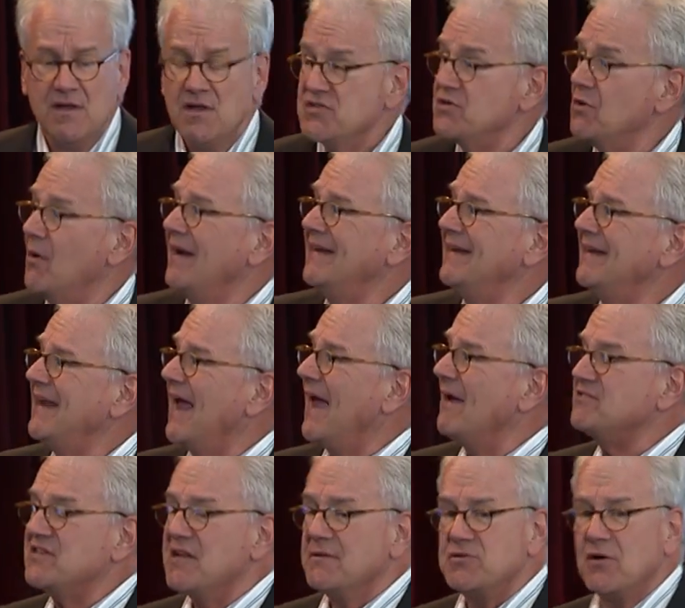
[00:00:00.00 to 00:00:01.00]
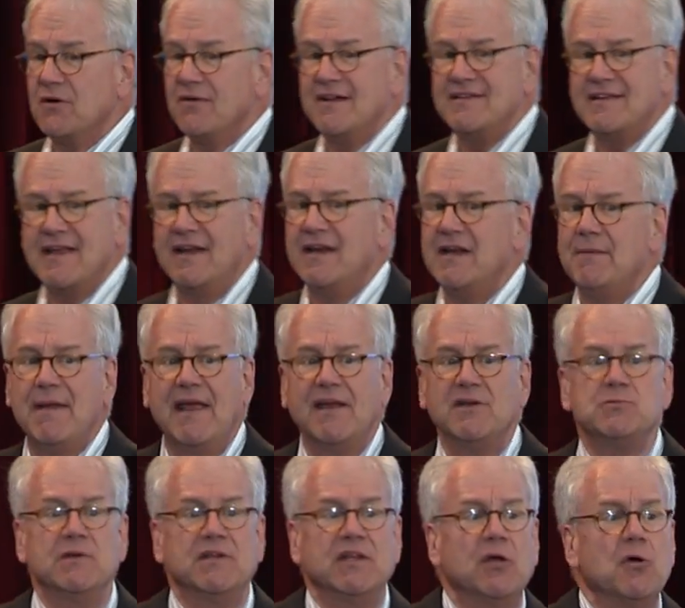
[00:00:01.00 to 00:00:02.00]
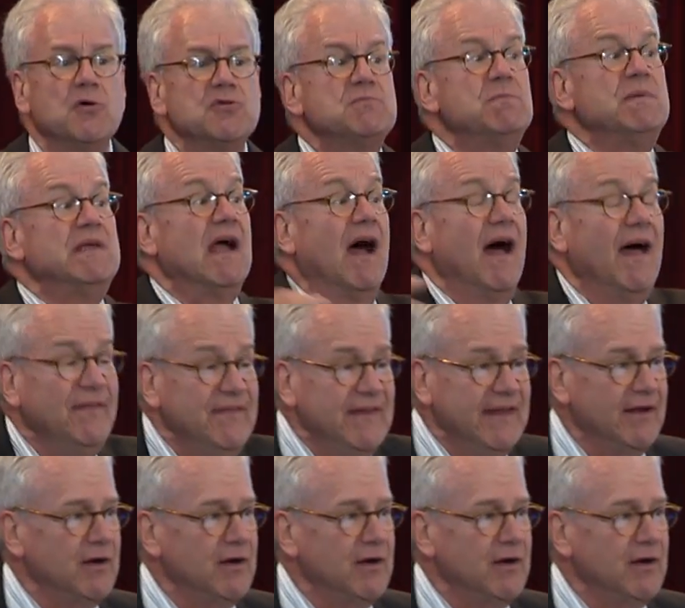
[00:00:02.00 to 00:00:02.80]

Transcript: So I need to have some sort of identity management that goes beyond the